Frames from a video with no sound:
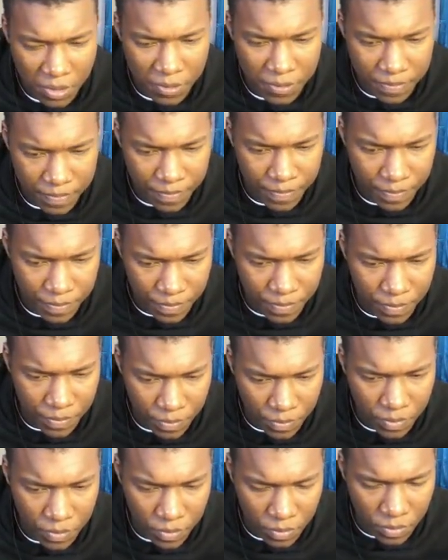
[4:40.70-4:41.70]
team
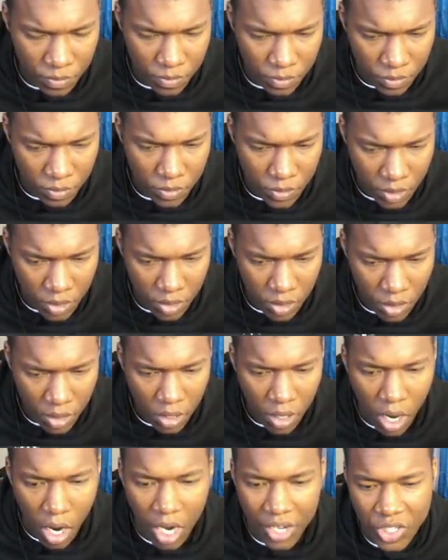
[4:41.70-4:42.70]
just got
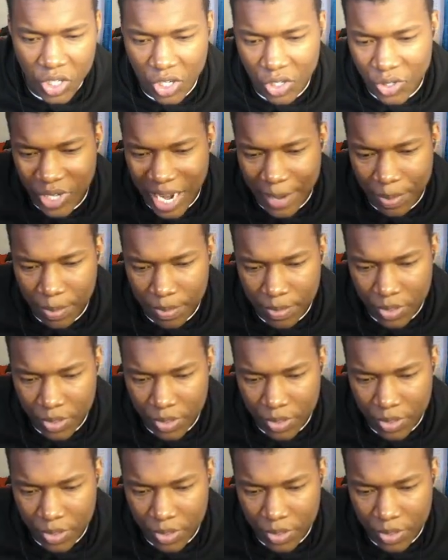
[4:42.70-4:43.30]
absolutely Oh, he's going to trap